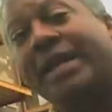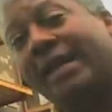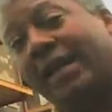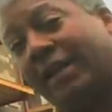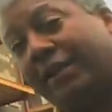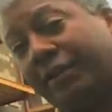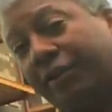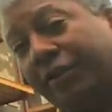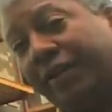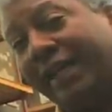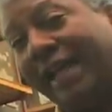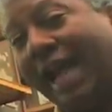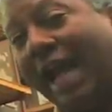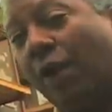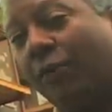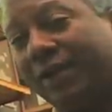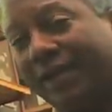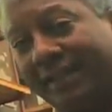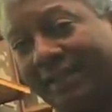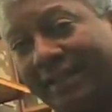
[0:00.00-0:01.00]
including how
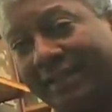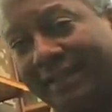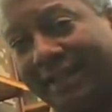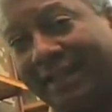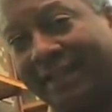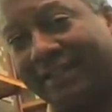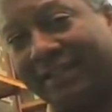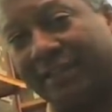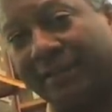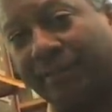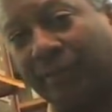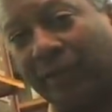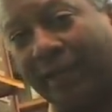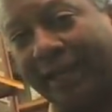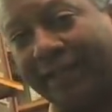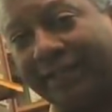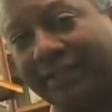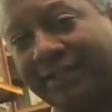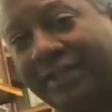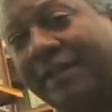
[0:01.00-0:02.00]
we get the tenants in
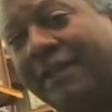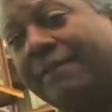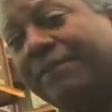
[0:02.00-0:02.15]
place.